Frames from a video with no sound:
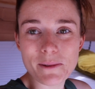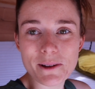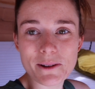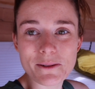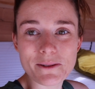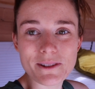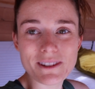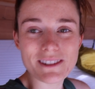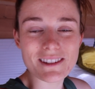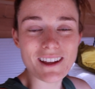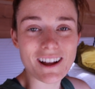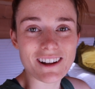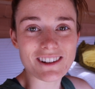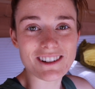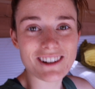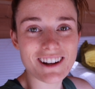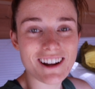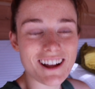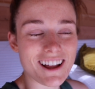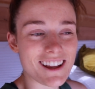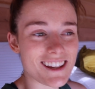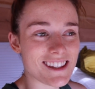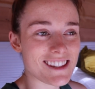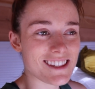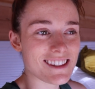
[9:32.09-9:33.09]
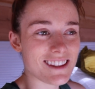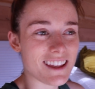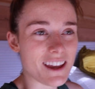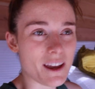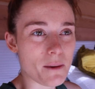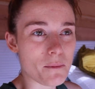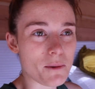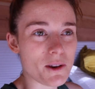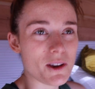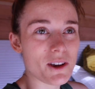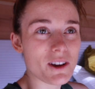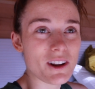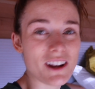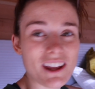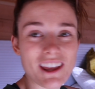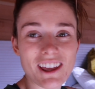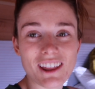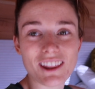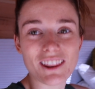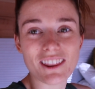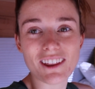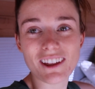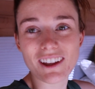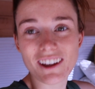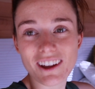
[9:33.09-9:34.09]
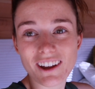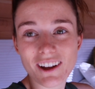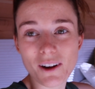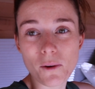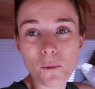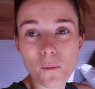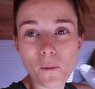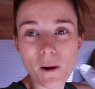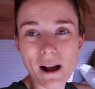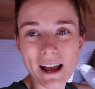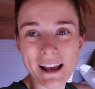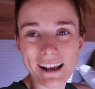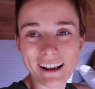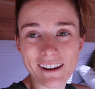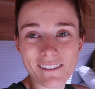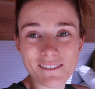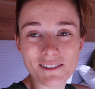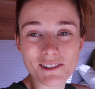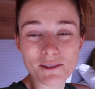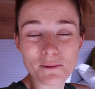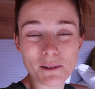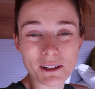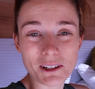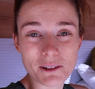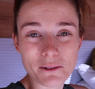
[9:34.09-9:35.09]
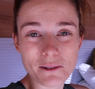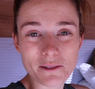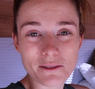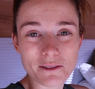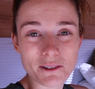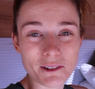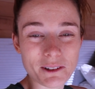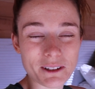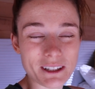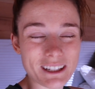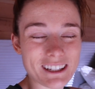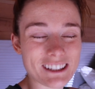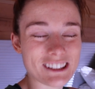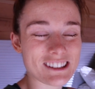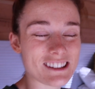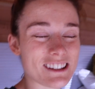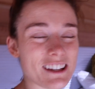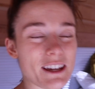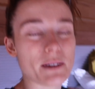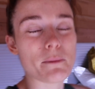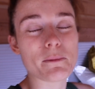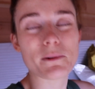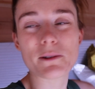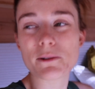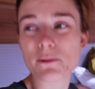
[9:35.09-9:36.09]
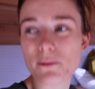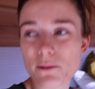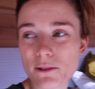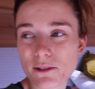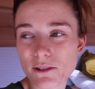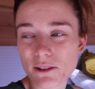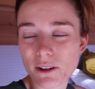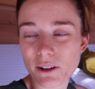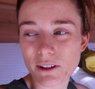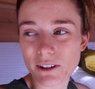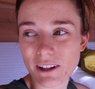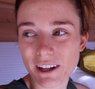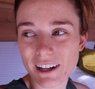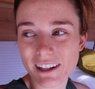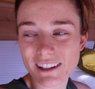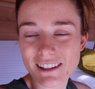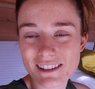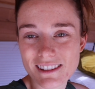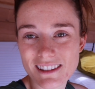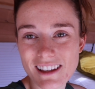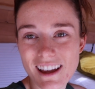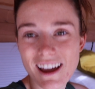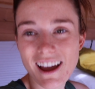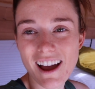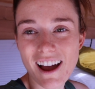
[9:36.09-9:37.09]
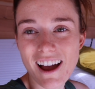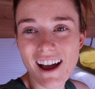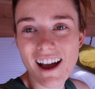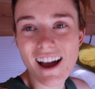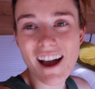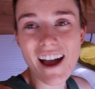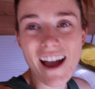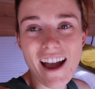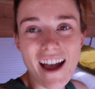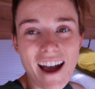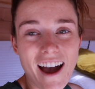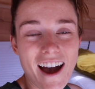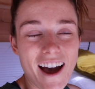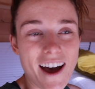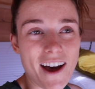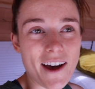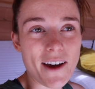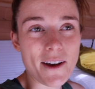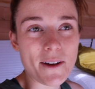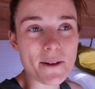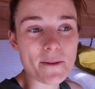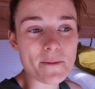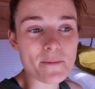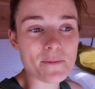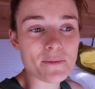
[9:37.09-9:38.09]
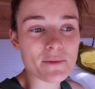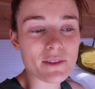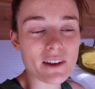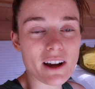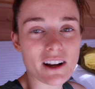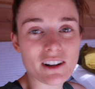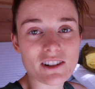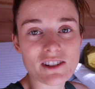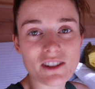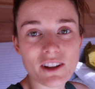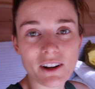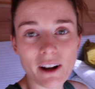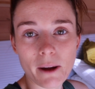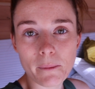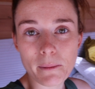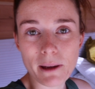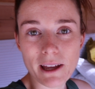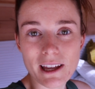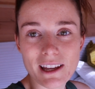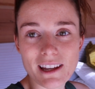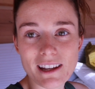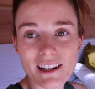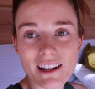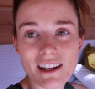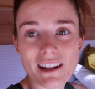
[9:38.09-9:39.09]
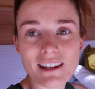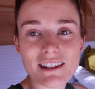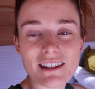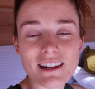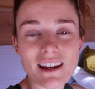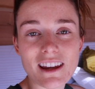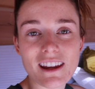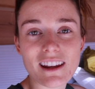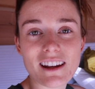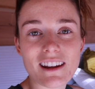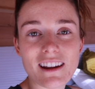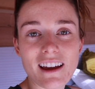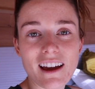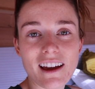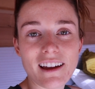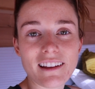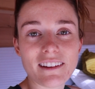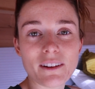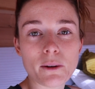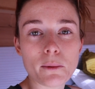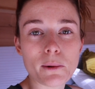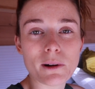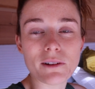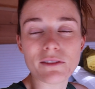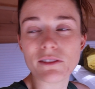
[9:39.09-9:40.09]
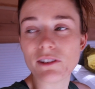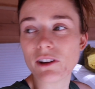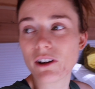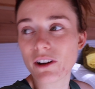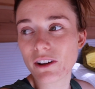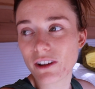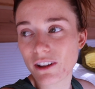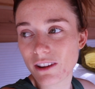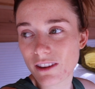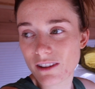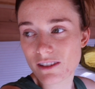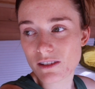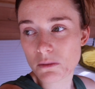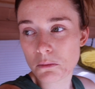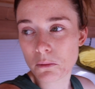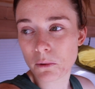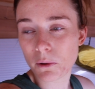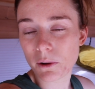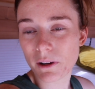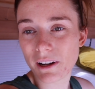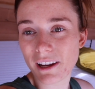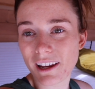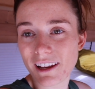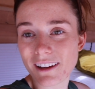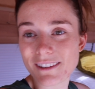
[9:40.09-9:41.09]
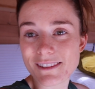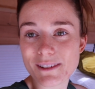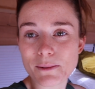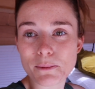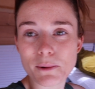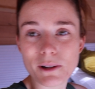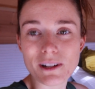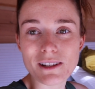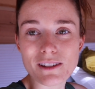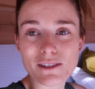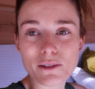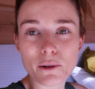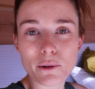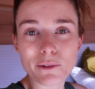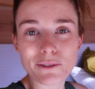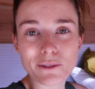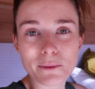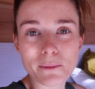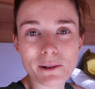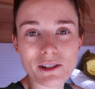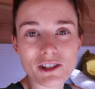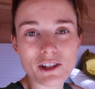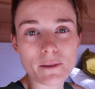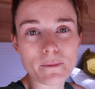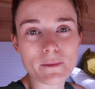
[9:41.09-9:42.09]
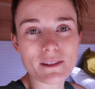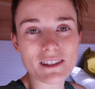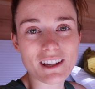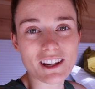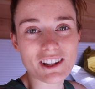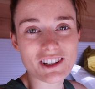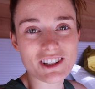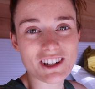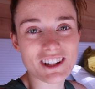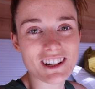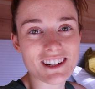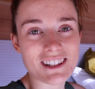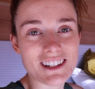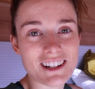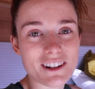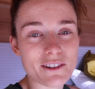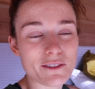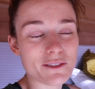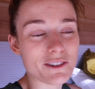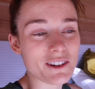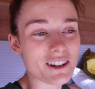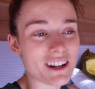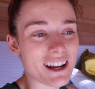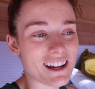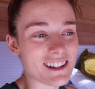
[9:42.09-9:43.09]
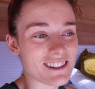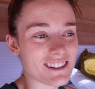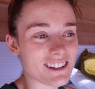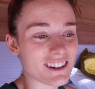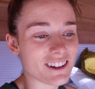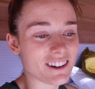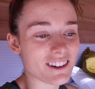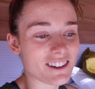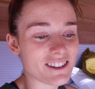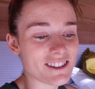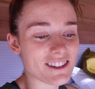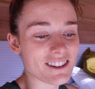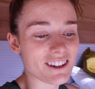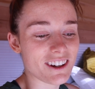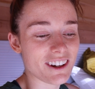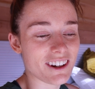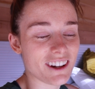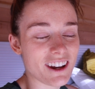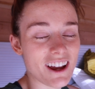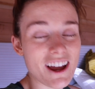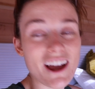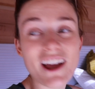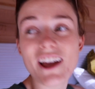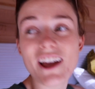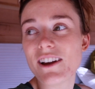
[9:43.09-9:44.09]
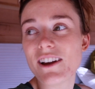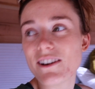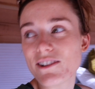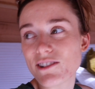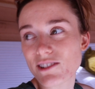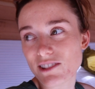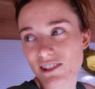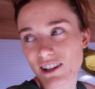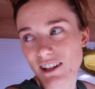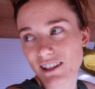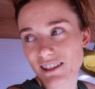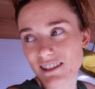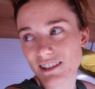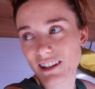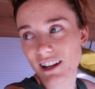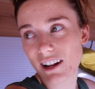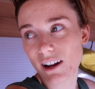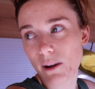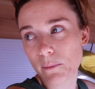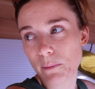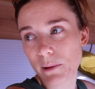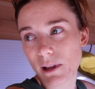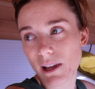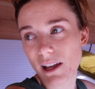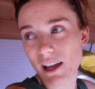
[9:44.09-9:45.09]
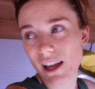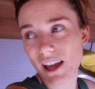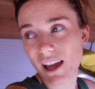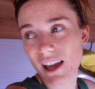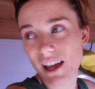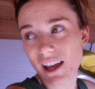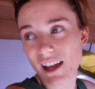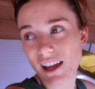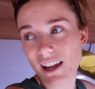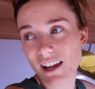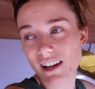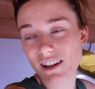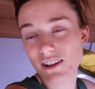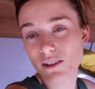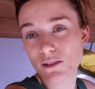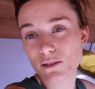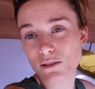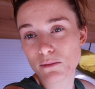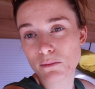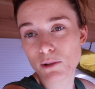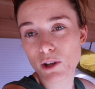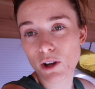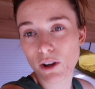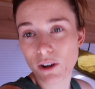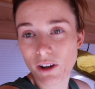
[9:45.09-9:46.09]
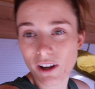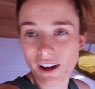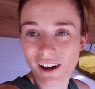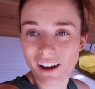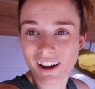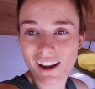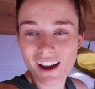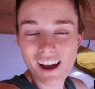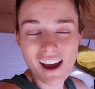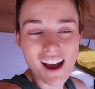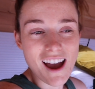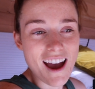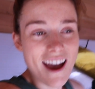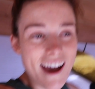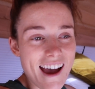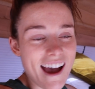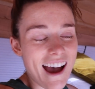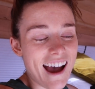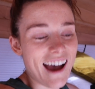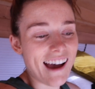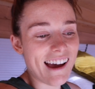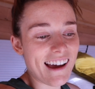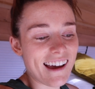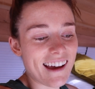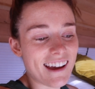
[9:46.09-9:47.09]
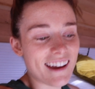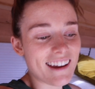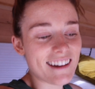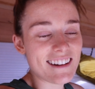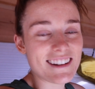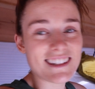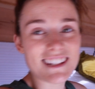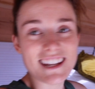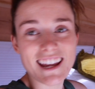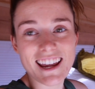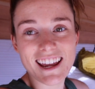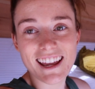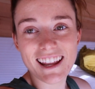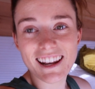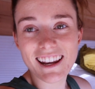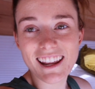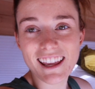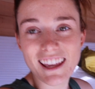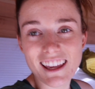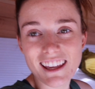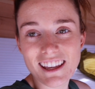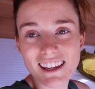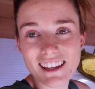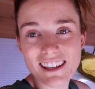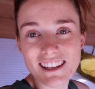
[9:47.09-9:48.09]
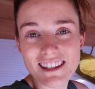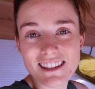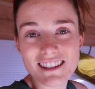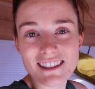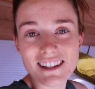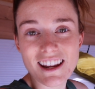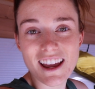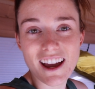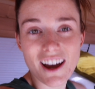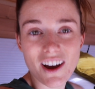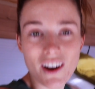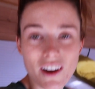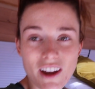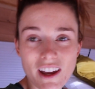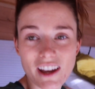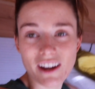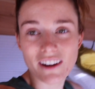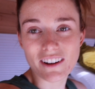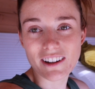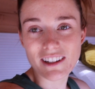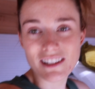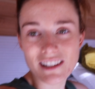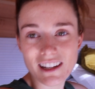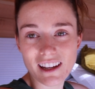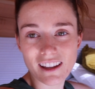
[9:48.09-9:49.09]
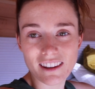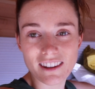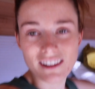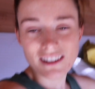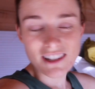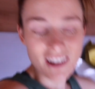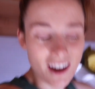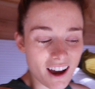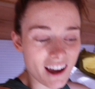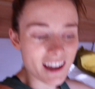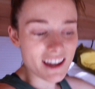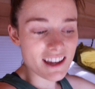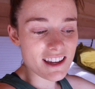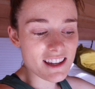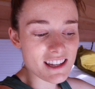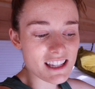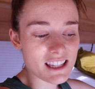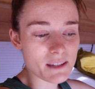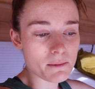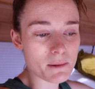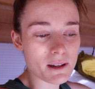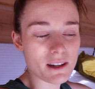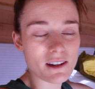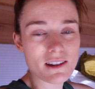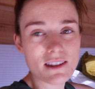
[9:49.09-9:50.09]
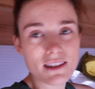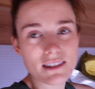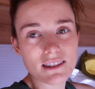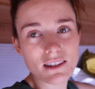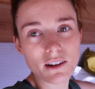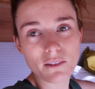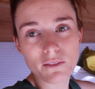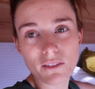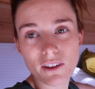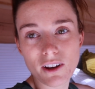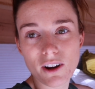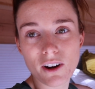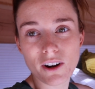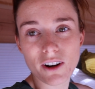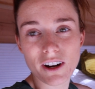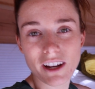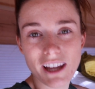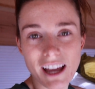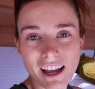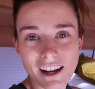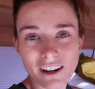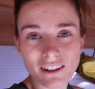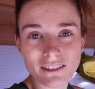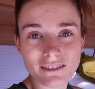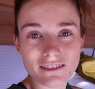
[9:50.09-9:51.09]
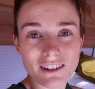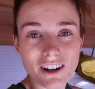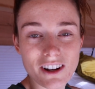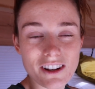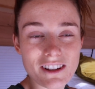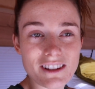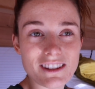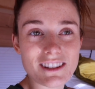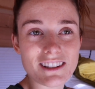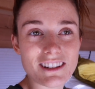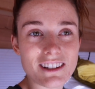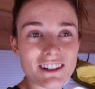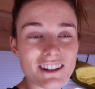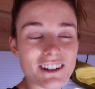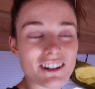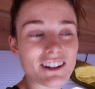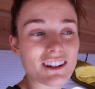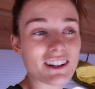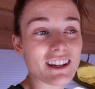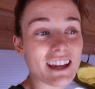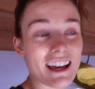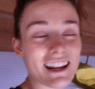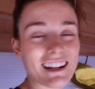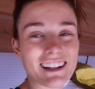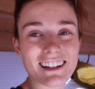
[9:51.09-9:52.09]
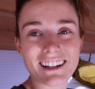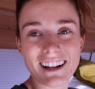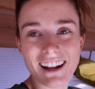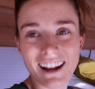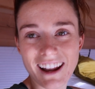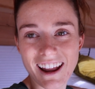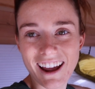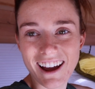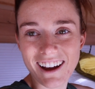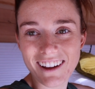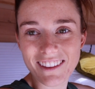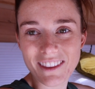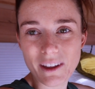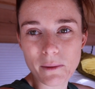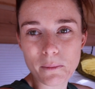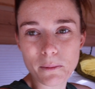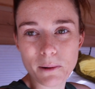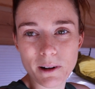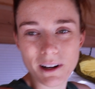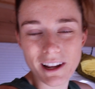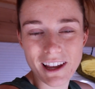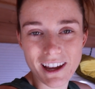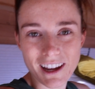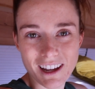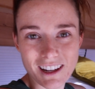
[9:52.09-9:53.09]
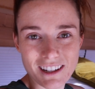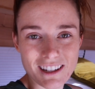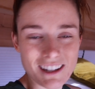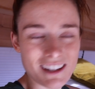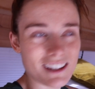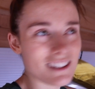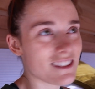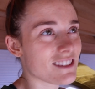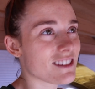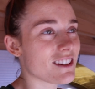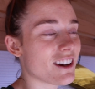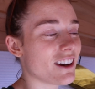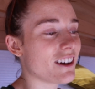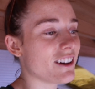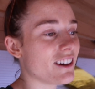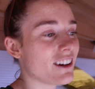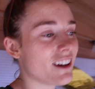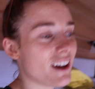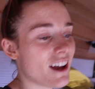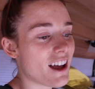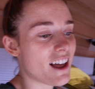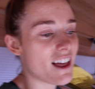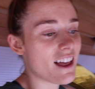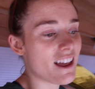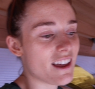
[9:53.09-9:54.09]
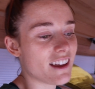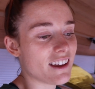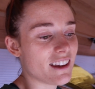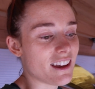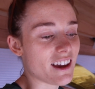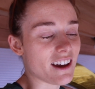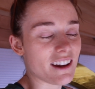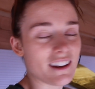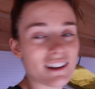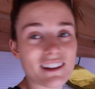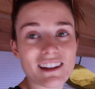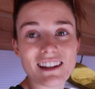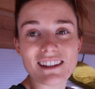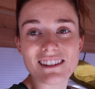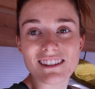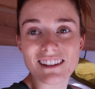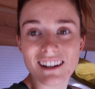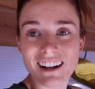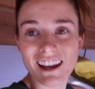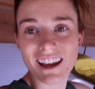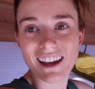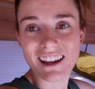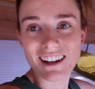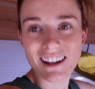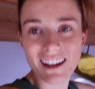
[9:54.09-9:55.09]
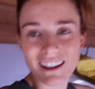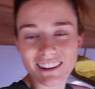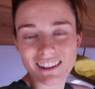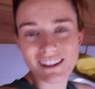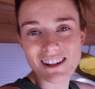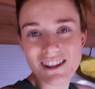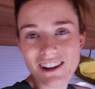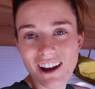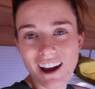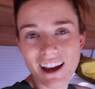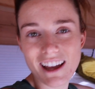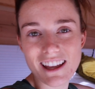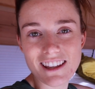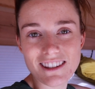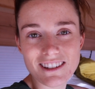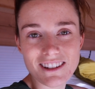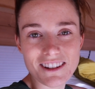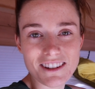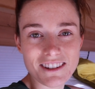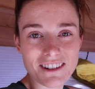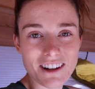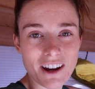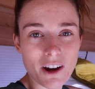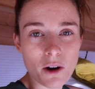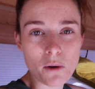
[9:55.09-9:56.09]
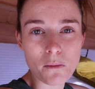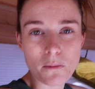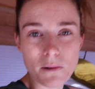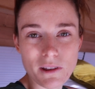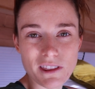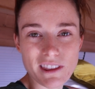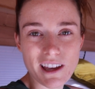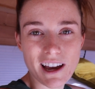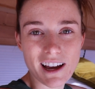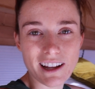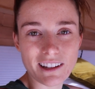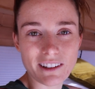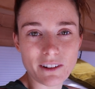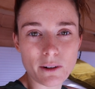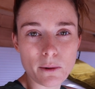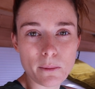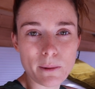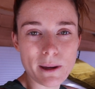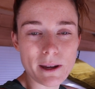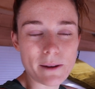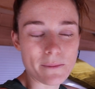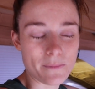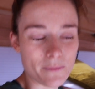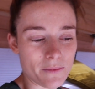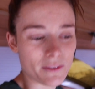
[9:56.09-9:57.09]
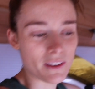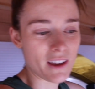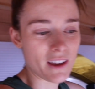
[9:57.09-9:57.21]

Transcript: It was such a nice sleep. You could hear the waves when you were falling asleep, which was so nice. Um, I just got up and did a little bit of yoga this morning. I was pretty sore from a gym session I did a few days ago, so it was nice to get up and do some yoga. And Dan is now airing down the tyres because of the corrugated roads to get in and out. They're pretty hectic, so yeah, he's going to air down the tyres just to help with that a little bit.